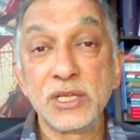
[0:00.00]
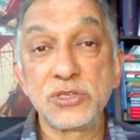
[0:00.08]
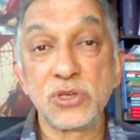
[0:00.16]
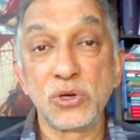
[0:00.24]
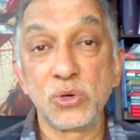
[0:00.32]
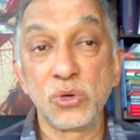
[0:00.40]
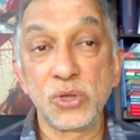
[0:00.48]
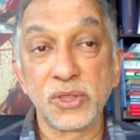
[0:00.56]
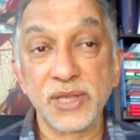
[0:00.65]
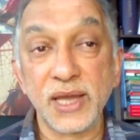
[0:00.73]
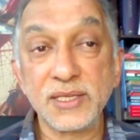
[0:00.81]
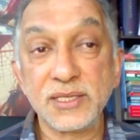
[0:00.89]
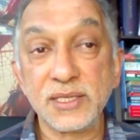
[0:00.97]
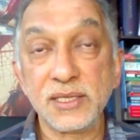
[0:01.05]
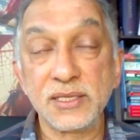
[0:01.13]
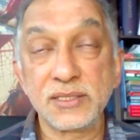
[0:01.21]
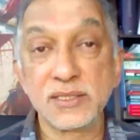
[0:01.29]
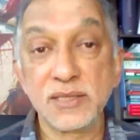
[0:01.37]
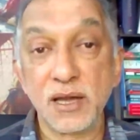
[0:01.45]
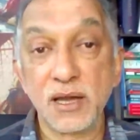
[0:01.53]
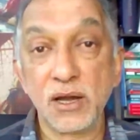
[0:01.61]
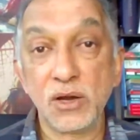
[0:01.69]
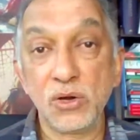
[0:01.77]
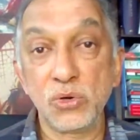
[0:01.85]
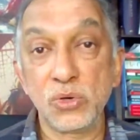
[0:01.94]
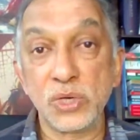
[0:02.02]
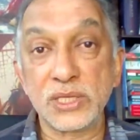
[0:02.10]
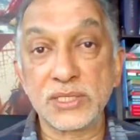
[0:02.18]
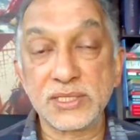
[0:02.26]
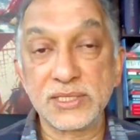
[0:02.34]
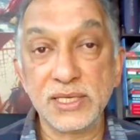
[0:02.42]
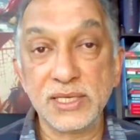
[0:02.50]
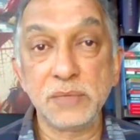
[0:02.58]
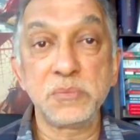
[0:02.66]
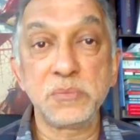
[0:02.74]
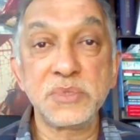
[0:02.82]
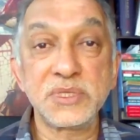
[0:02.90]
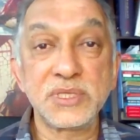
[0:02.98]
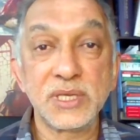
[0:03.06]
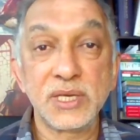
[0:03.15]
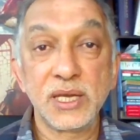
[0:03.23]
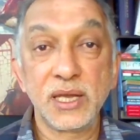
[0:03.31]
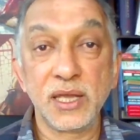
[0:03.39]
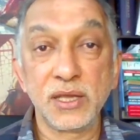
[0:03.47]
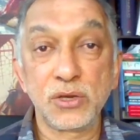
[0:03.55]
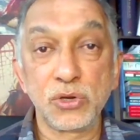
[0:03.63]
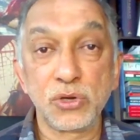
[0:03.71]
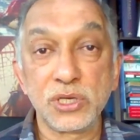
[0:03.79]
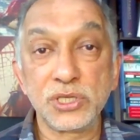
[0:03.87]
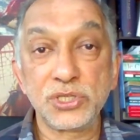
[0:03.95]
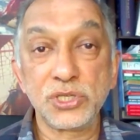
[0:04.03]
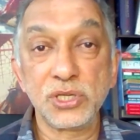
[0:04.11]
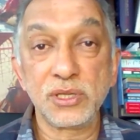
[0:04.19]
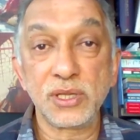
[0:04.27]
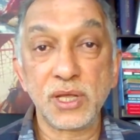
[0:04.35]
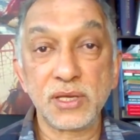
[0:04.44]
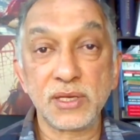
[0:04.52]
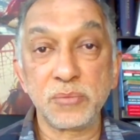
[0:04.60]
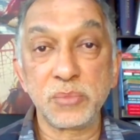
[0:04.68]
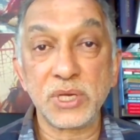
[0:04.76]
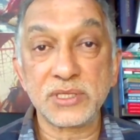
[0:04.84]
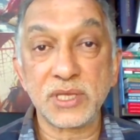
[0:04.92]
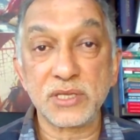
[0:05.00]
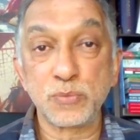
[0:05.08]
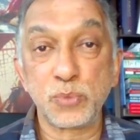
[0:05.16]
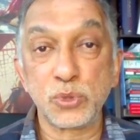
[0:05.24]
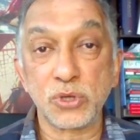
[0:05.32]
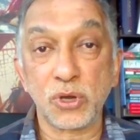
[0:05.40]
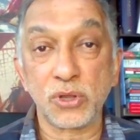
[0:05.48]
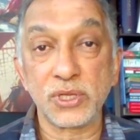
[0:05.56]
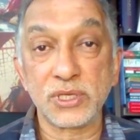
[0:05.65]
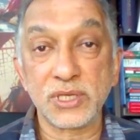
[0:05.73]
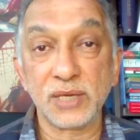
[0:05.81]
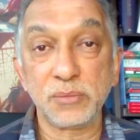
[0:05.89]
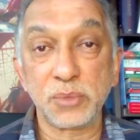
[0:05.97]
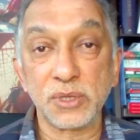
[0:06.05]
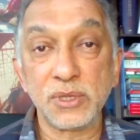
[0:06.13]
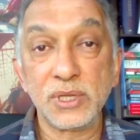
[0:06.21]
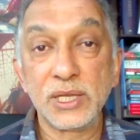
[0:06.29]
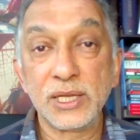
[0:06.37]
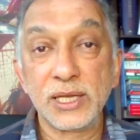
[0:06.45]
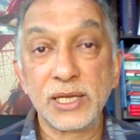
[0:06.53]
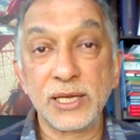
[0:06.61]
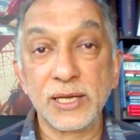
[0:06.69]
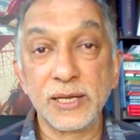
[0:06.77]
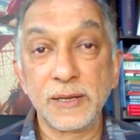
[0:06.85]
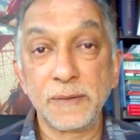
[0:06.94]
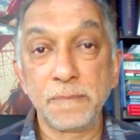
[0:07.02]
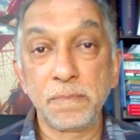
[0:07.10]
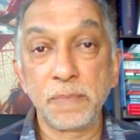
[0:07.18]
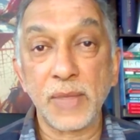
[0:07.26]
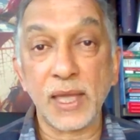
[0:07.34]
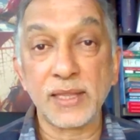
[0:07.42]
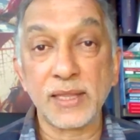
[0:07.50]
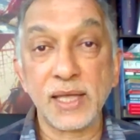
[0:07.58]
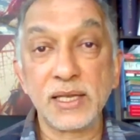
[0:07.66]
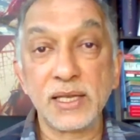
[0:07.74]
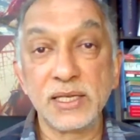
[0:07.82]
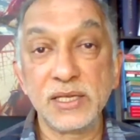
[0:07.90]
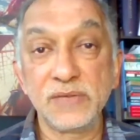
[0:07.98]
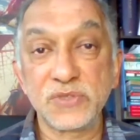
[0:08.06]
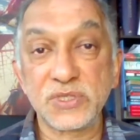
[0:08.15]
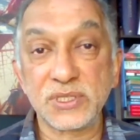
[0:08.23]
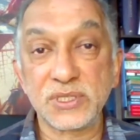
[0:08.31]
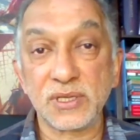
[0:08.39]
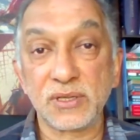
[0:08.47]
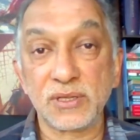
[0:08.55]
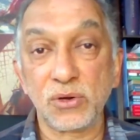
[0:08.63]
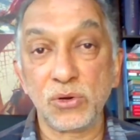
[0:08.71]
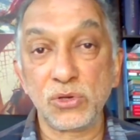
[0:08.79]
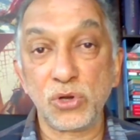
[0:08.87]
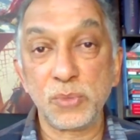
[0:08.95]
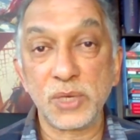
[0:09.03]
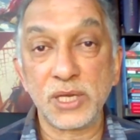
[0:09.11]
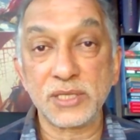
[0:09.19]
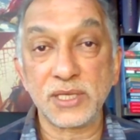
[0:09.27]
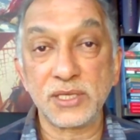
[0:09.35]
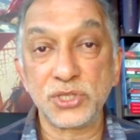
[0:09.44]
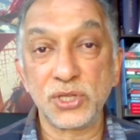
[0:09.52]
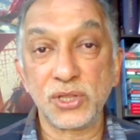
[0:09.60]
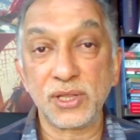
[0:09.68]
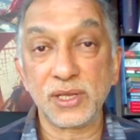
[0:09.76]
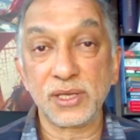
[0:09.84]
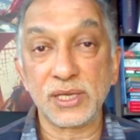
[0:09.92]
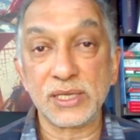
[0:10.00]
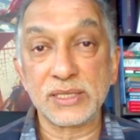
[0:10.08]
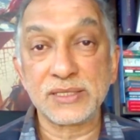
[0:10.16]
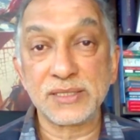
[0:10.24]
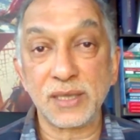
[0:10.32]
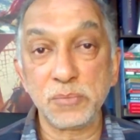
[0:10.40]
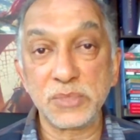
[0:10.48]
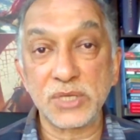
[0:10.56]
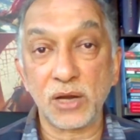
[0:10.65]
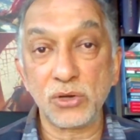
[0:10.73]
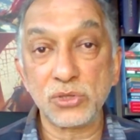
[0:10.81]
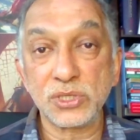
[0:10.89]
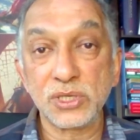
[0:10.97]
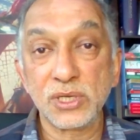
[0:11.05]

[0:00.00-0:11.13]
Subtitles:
So that is now, it seems, a condition that MBS has put on the table, and that leaves the whole normalization thing in some doubt.